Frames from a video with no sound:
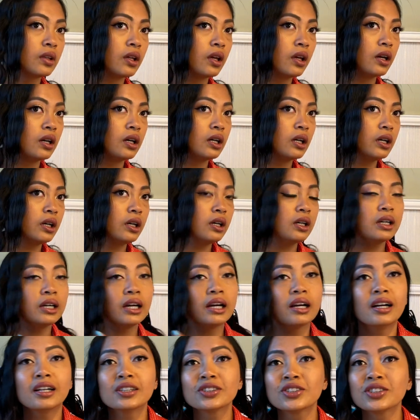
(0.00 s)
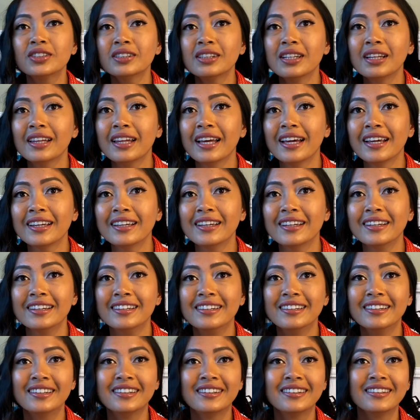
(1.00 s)
Now, I actually like
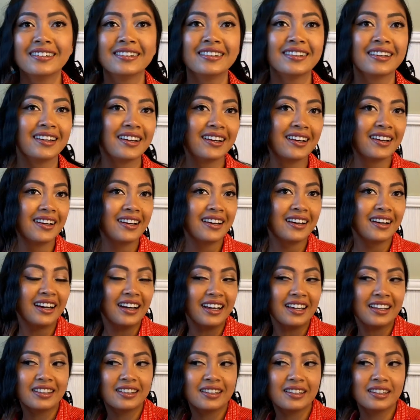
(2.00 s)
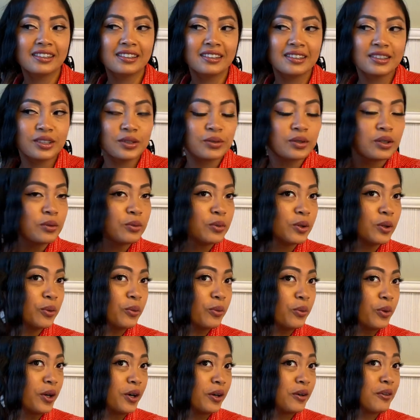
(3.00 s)
it. I think this one
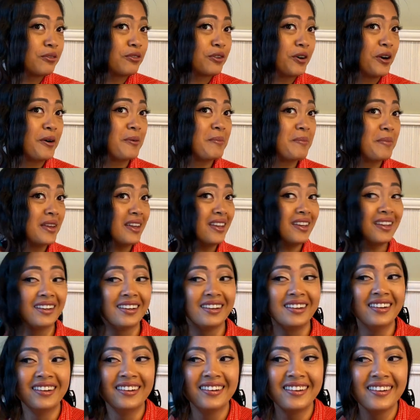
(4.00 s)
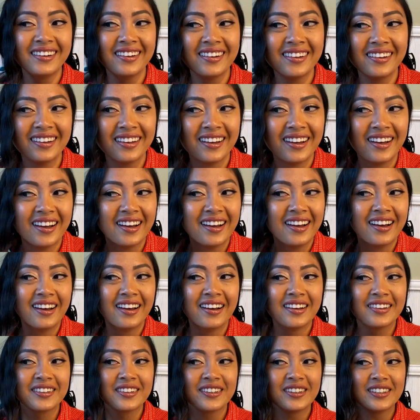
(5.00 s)
will work for me,
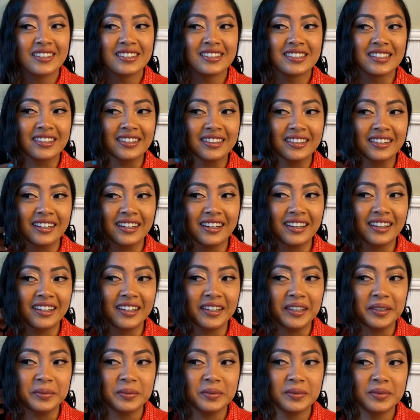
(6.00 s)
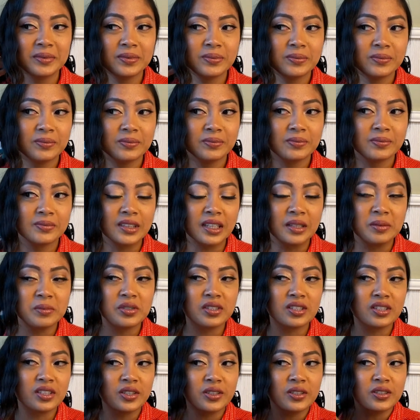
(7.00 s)
because I'm I'm
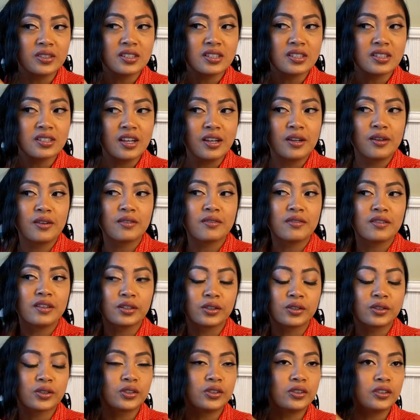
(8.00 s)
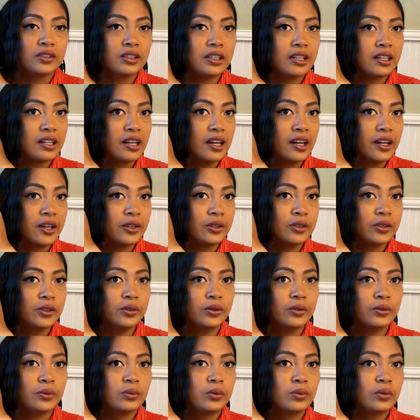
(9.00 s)
serious. None of the curling
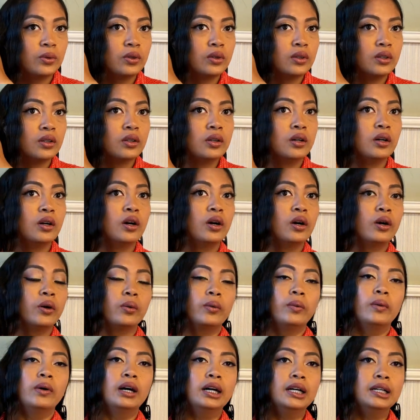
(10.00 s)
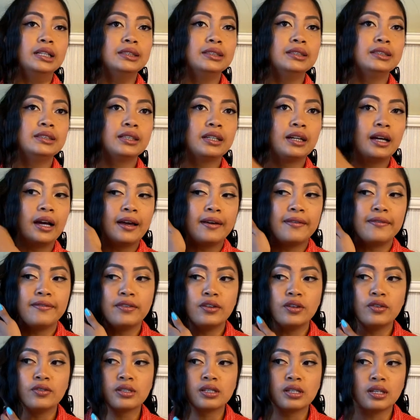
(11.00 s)
iron wand I've
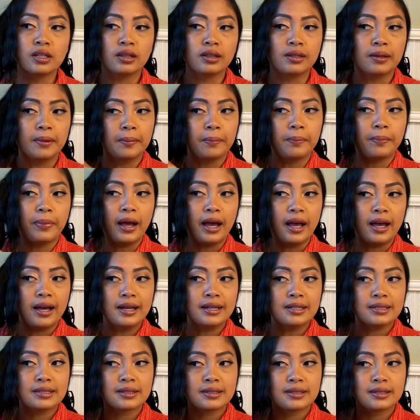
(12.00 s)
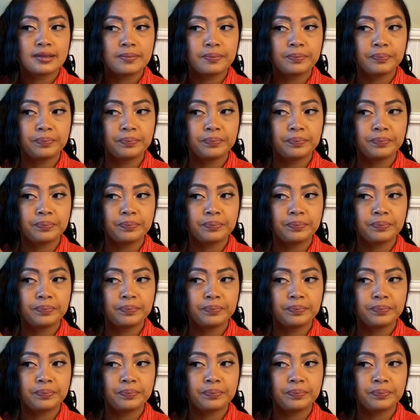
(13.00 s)
used in the past